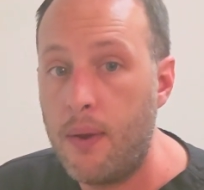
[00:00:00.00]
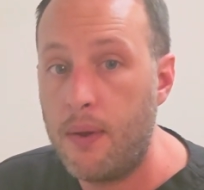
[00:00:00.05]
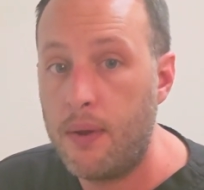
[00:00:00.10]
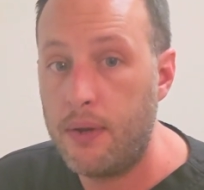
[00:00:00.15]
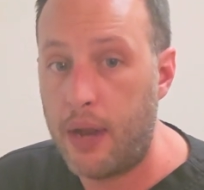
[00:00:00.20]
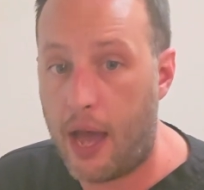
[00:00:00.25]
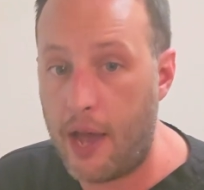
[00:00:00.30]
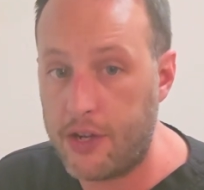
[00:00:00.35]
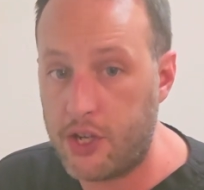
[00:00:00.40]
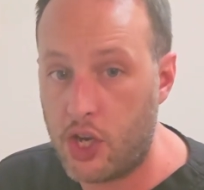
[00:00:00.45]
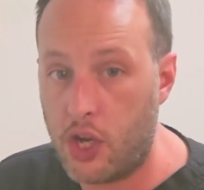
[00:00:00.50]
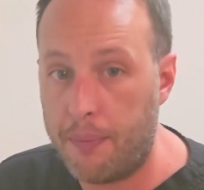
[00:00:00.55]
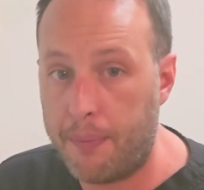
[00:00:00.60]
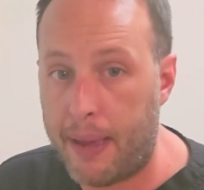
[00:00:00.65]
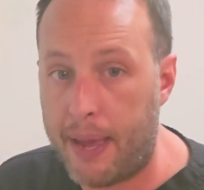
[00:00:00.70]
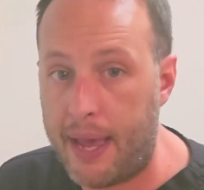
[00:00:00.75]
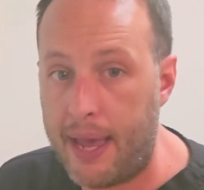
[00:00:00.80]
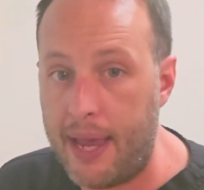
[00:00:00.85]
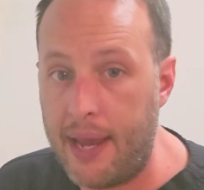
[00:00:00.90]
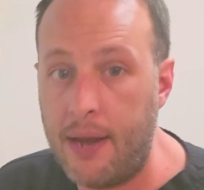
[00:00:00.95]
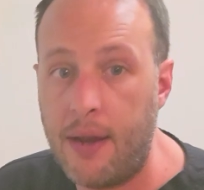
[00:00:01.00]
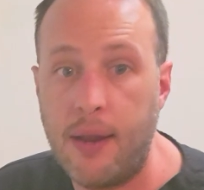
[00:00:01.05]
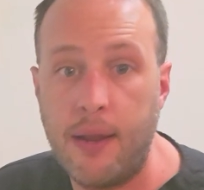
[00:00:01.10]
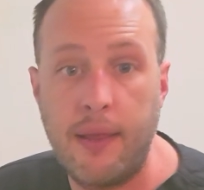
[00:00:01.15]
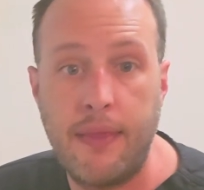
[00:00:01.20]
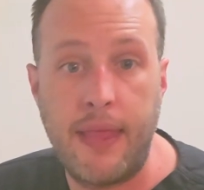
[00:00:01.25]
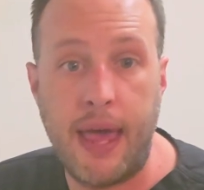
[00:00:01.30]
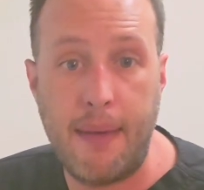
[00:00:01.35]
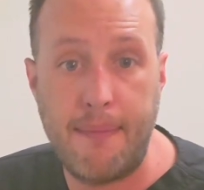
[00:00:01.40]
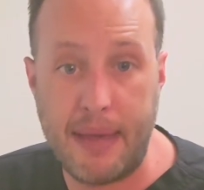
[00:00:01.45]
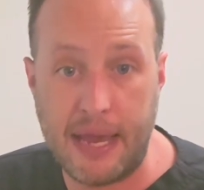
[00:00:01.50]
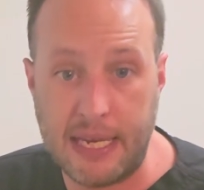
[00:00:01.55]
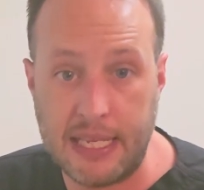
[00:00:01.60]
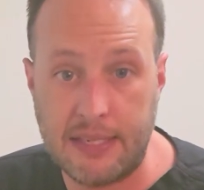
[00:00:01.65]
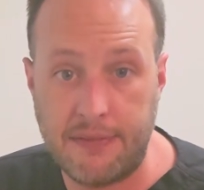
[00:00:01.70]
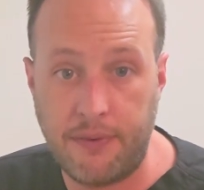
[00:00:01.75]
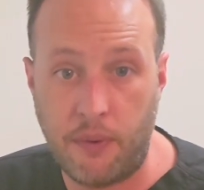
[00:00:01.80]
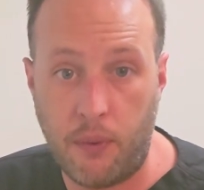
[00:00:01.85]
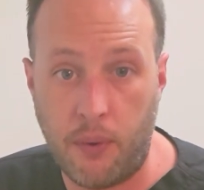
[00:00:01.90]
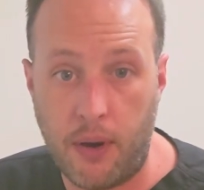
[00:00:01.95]
nacho bite. That makes
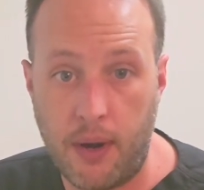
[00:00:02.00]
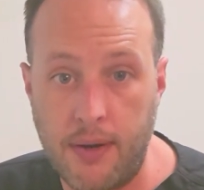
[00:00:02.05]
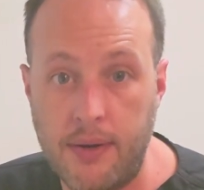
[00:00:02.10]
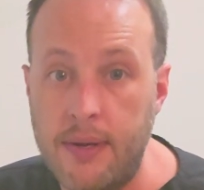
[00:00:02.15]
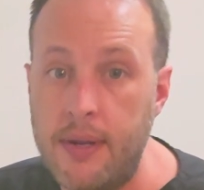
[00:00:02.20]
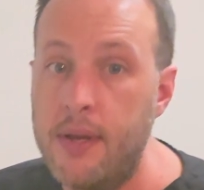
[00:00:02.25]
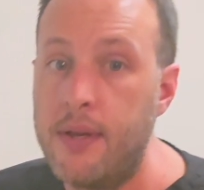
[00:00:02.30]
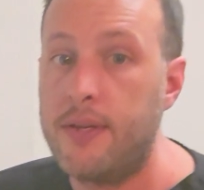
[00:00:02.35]
4.